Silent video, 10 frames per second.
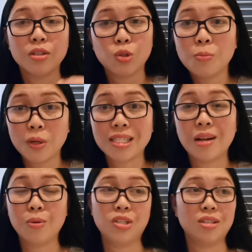
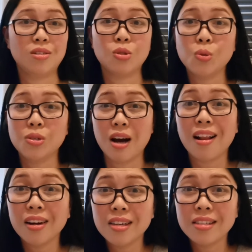2%, which is
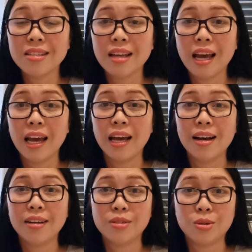$2.
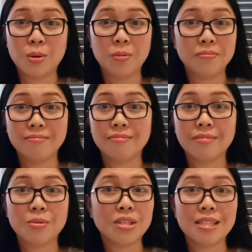So
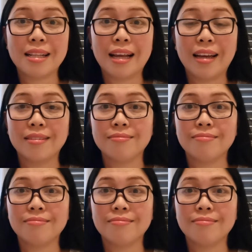we just like,